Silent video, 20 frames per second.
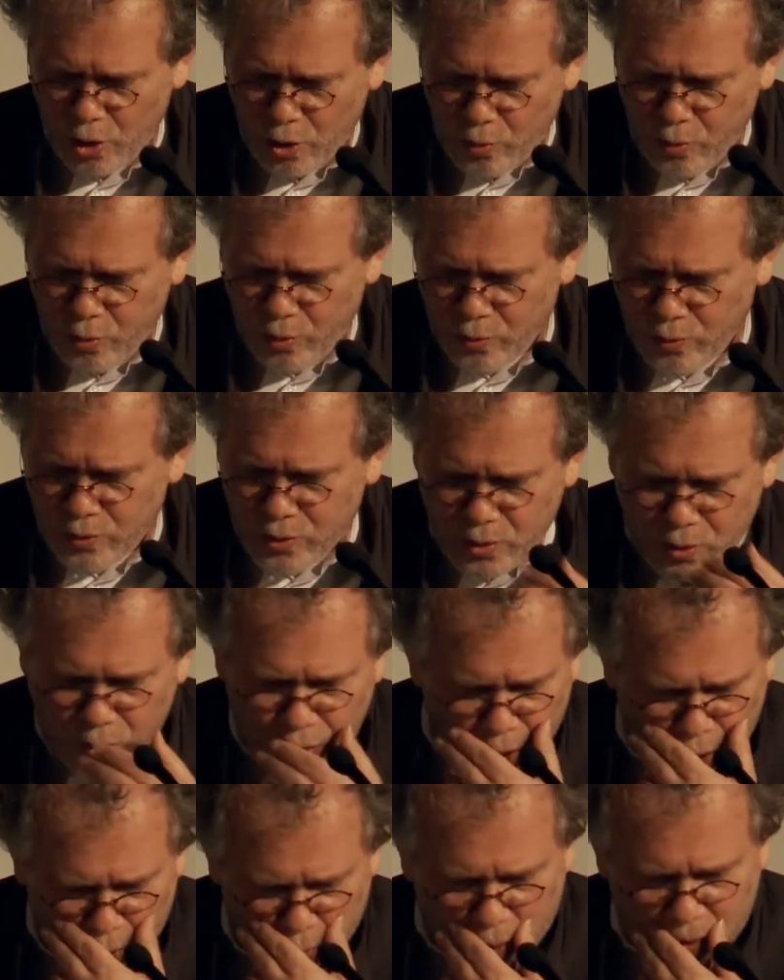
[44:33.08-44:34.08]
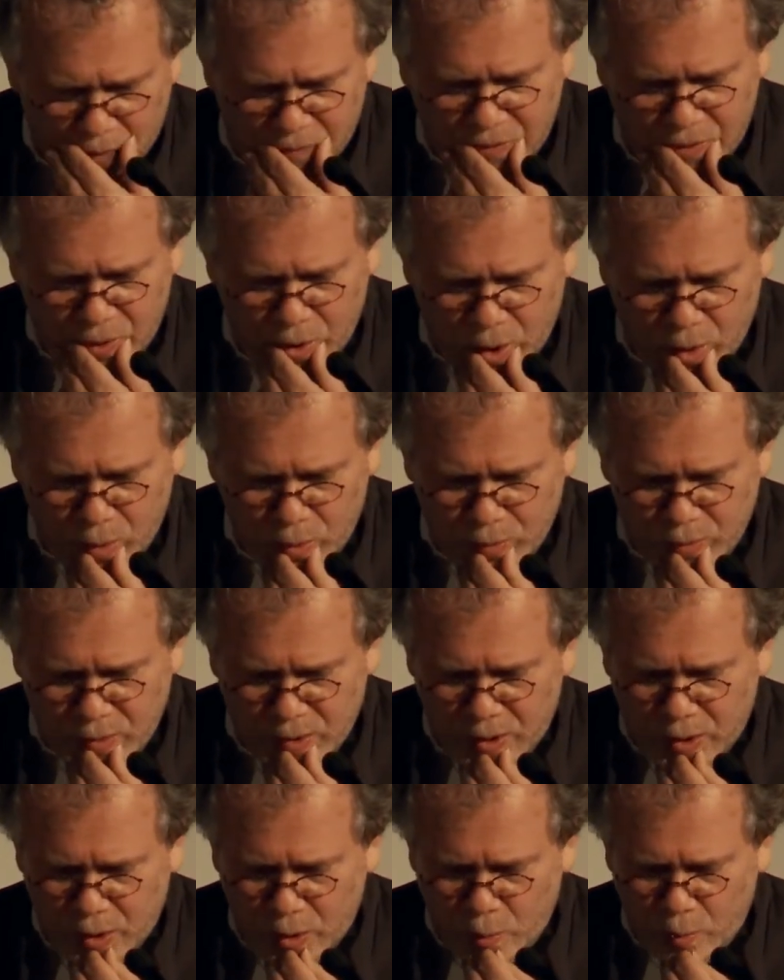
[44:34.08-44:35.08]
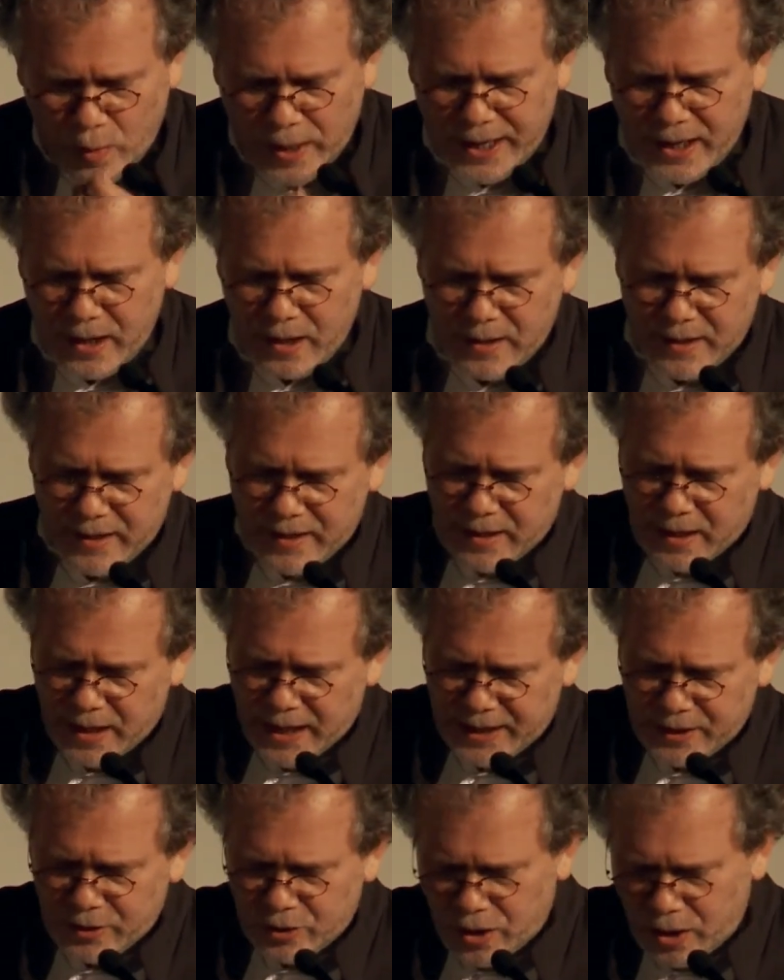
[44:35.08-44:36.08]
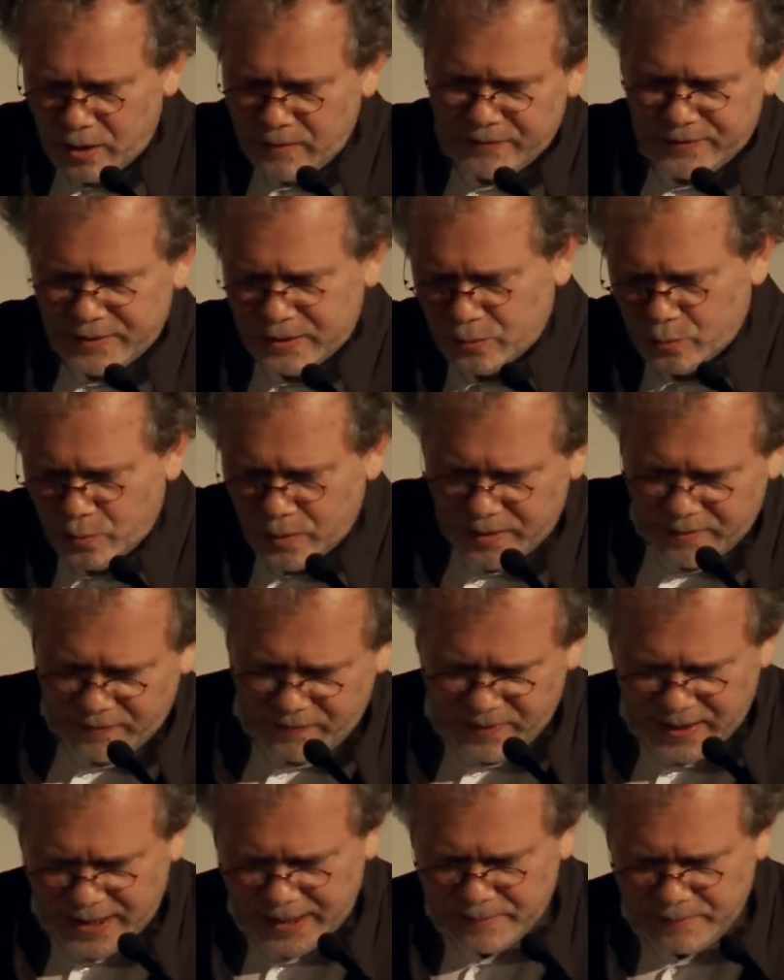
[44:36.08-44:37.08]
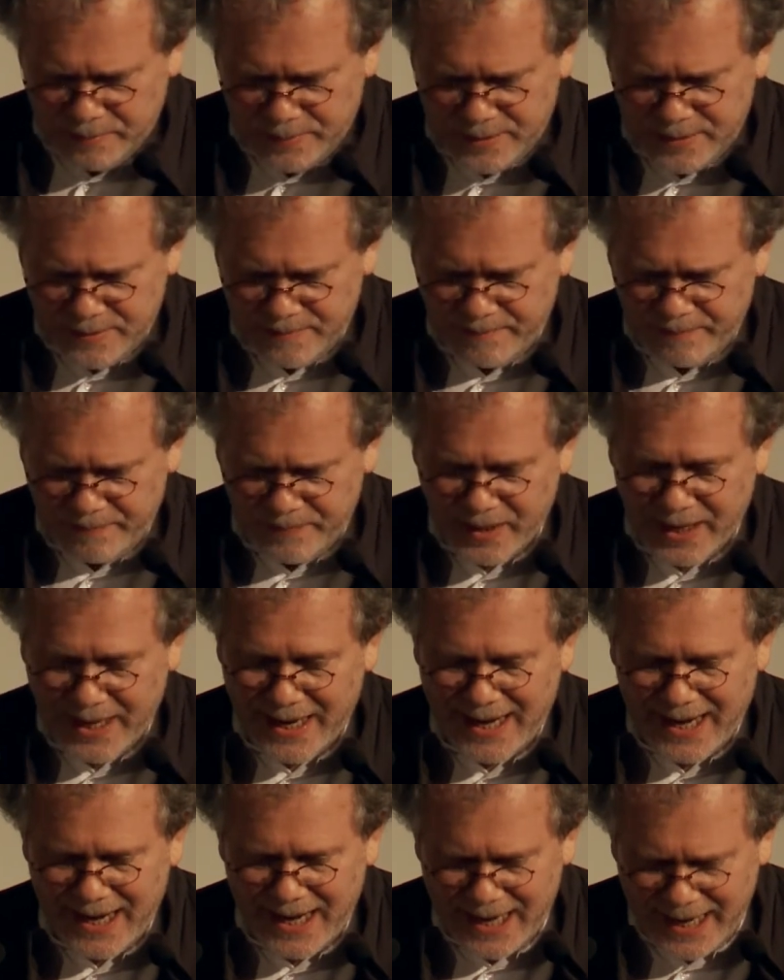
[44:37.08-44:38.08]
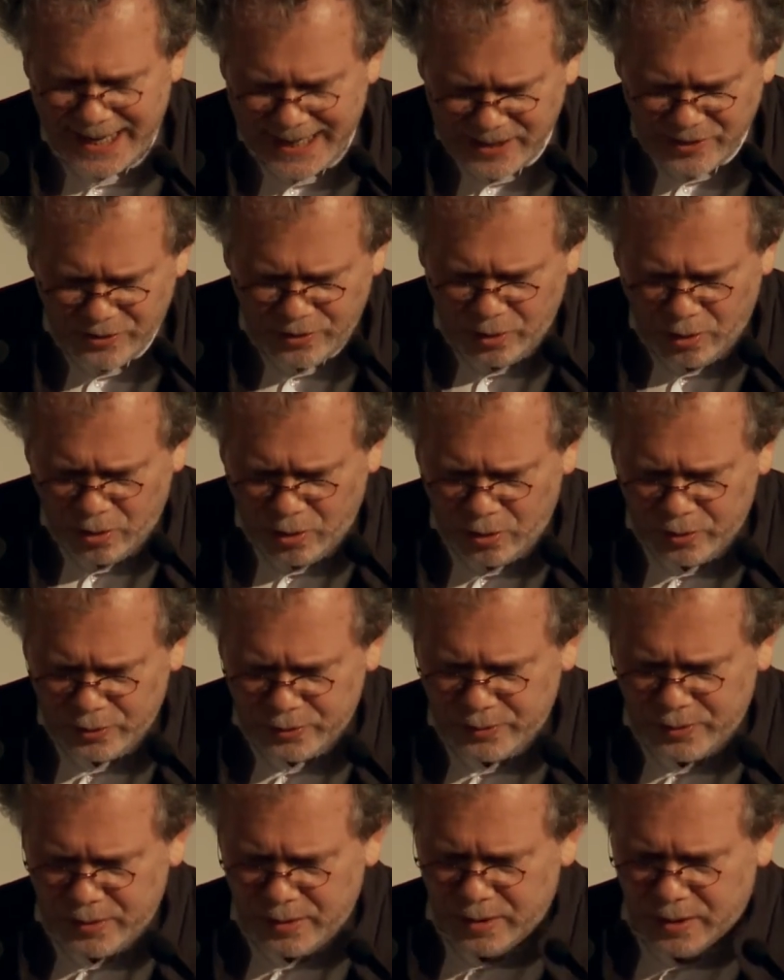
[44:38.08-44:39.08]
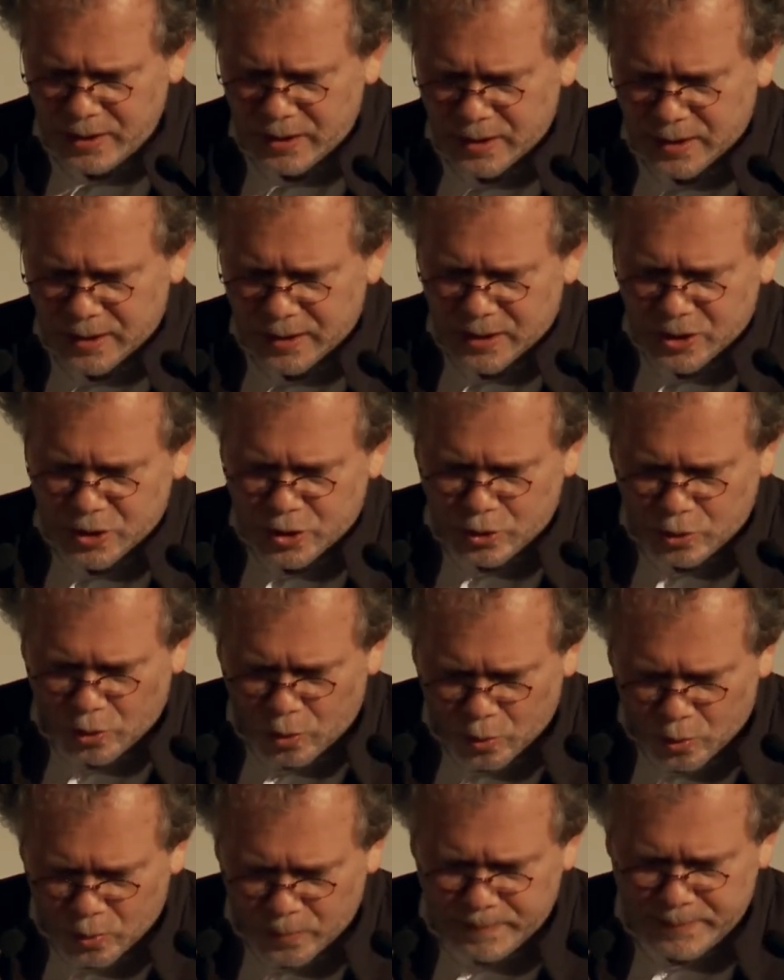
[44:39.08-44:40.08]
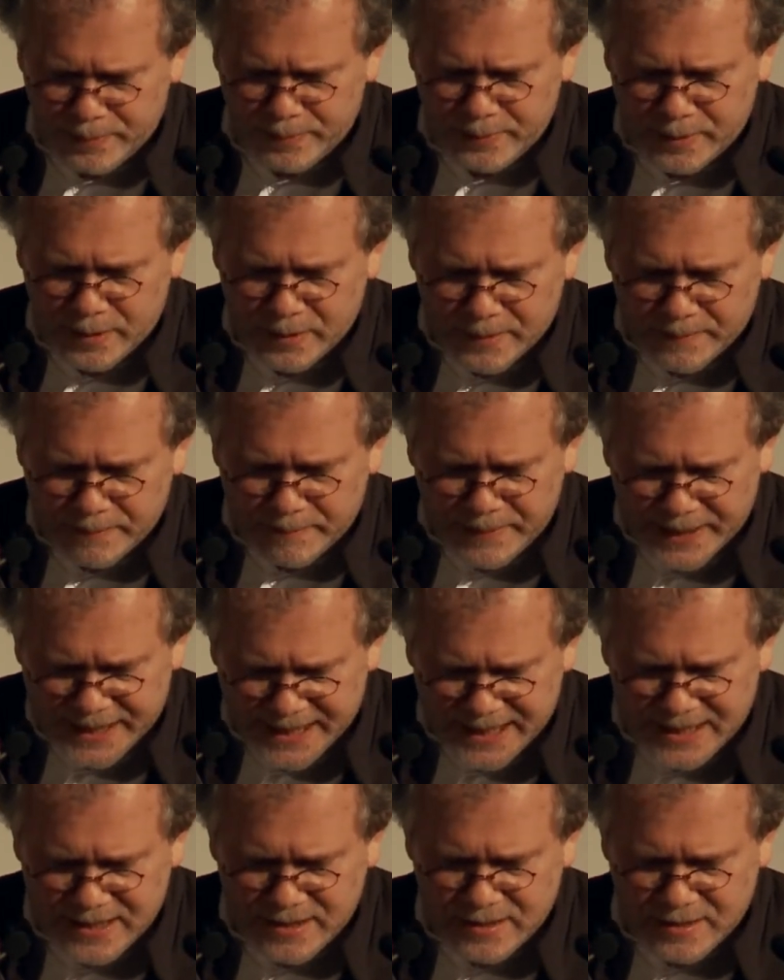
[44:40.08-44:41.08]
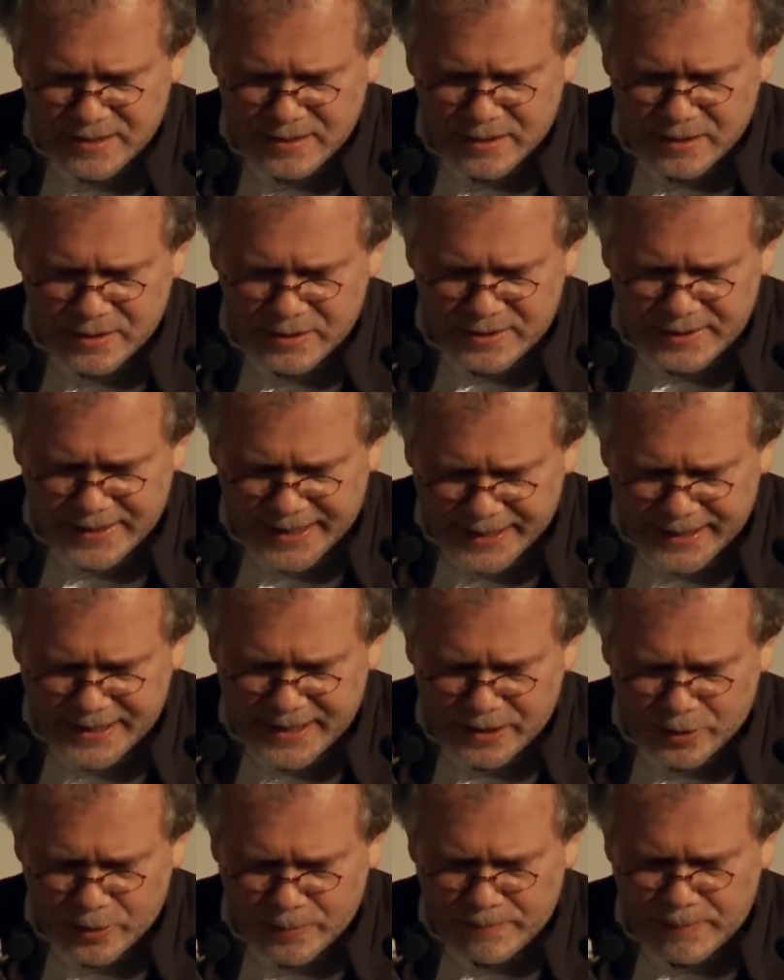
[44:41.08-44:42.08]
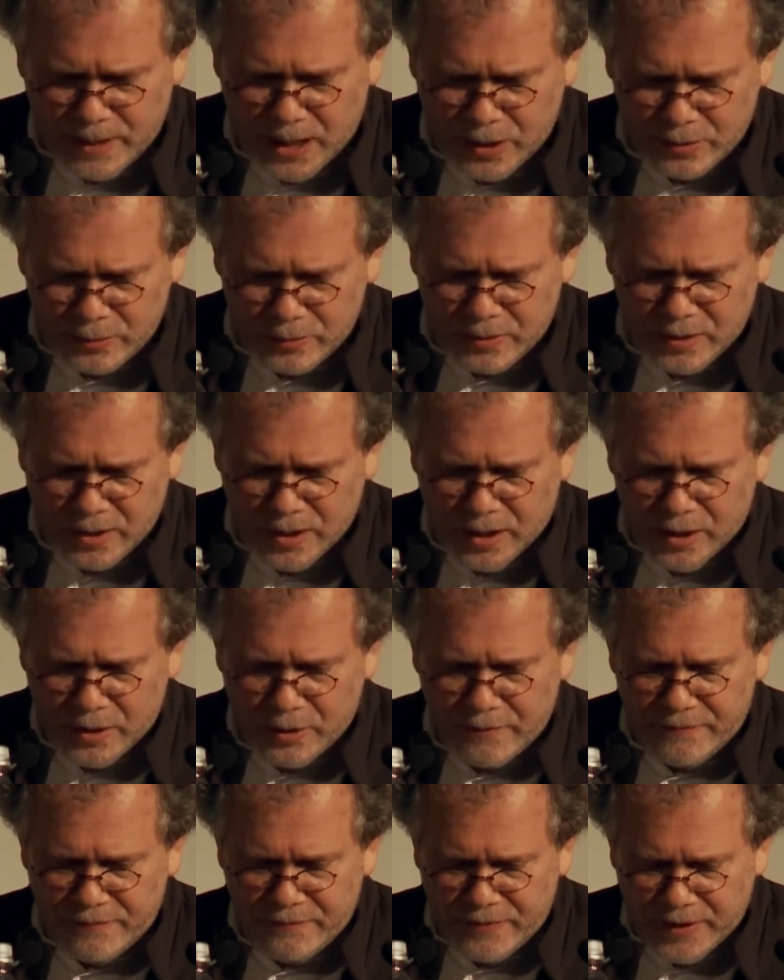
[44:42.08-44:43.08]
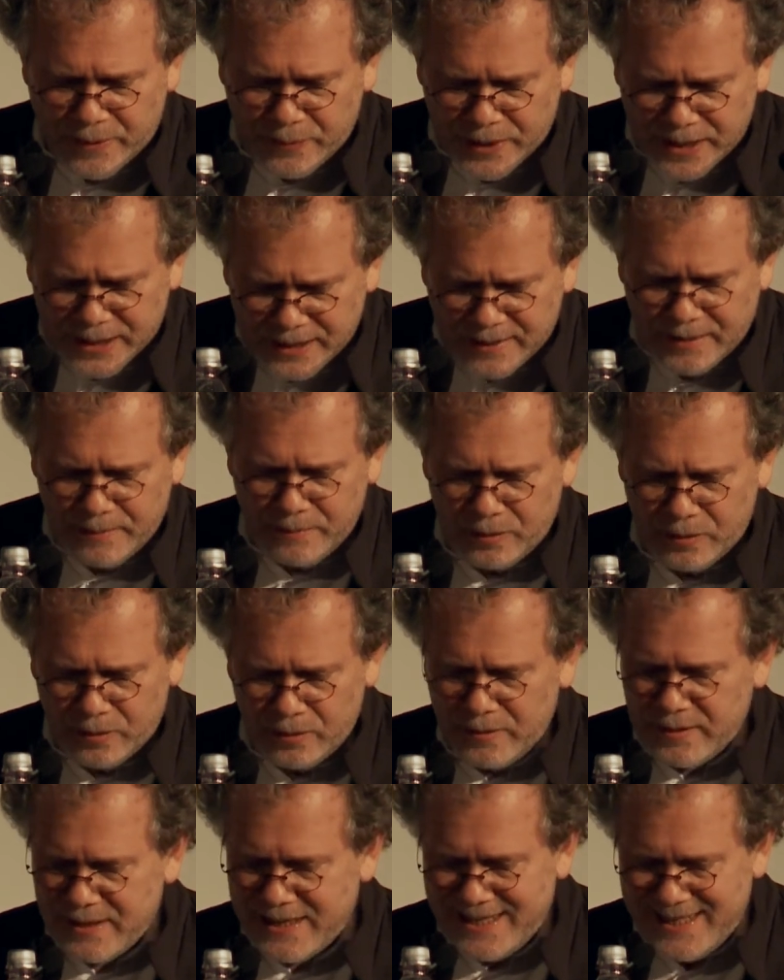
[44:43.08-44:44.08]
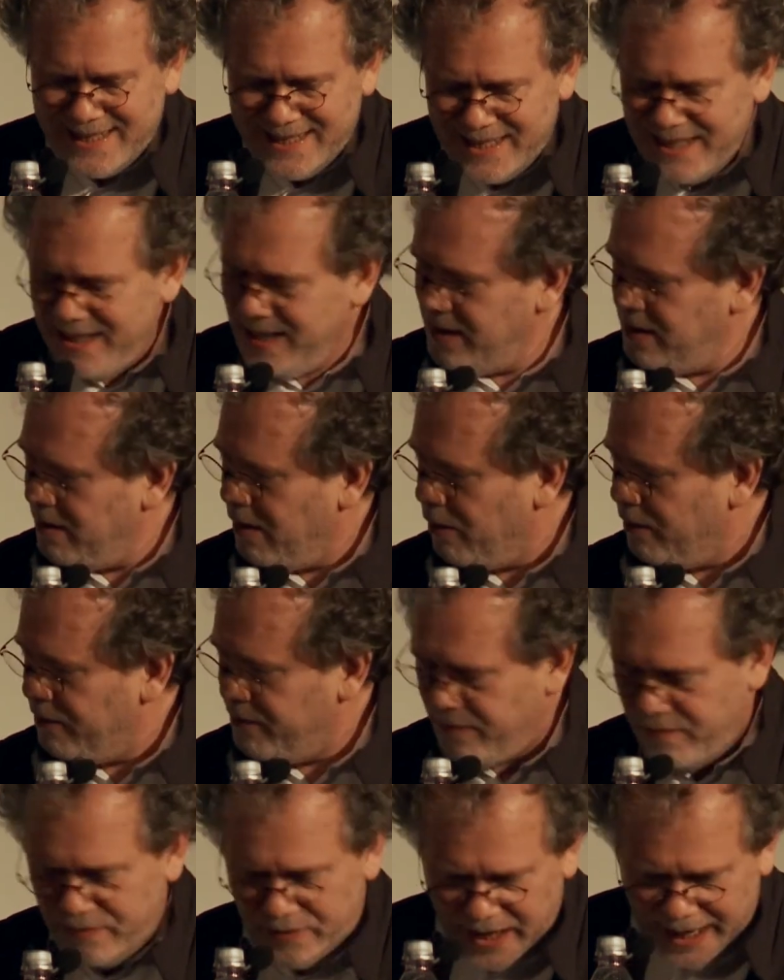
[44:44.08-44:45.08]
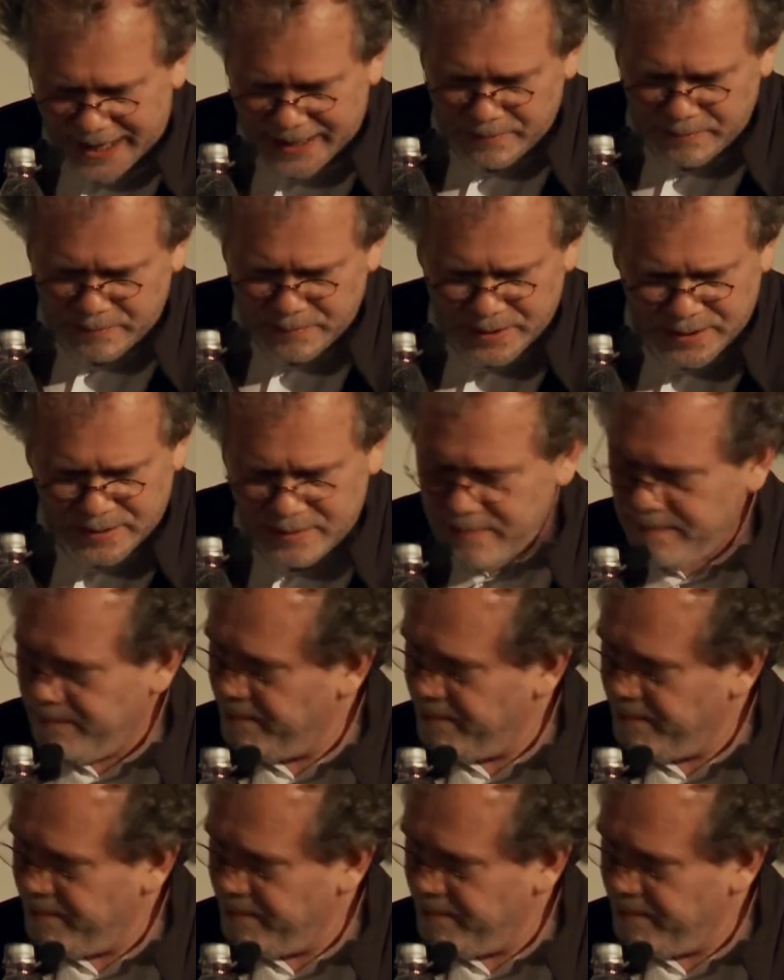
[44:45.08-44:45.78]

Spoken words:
whose lower floors were engulfed with flames." Later on, Stroop begins talking about the veritable sea of flames.